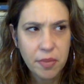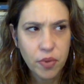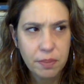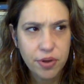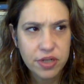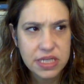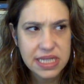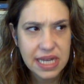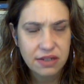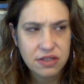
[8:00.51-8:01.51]
remember when Bernie
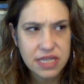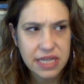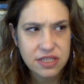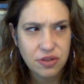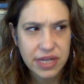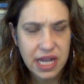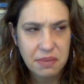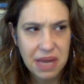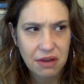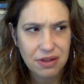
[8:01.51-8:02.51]
Sanders, that story
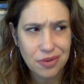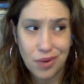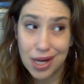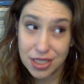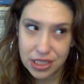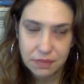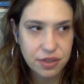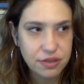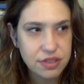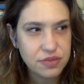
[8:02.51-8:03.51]
came out in the Washington
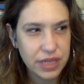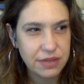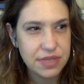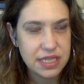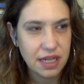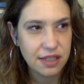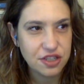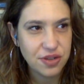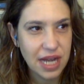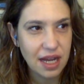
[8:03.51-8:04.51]
Post when he was still on
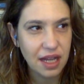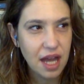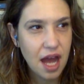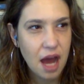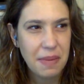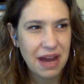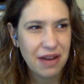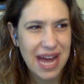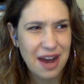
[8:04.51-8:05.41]
the trail about